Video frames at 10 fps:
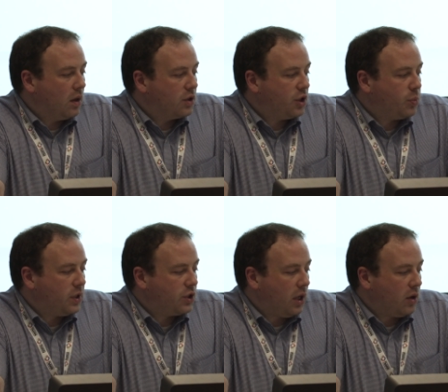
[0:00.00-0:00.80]

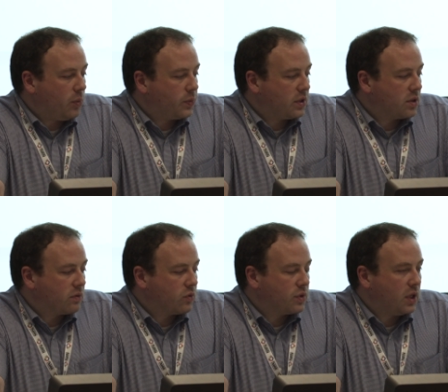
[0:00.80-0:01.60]
GP checkup, this is
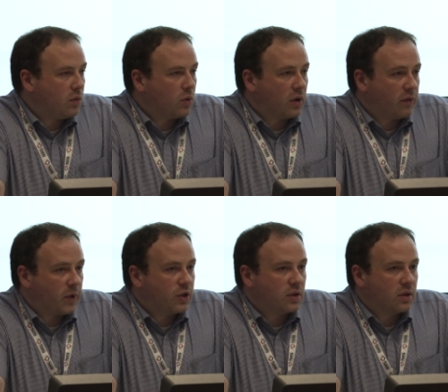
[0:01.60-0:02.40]
a routine one, I've
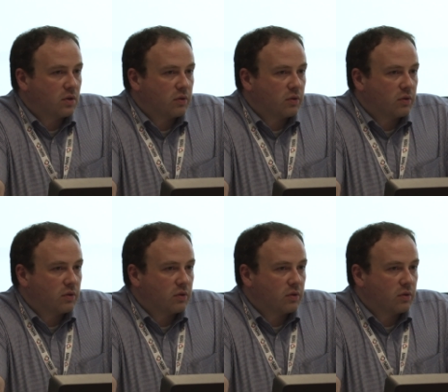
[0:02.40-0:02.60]
mentioned this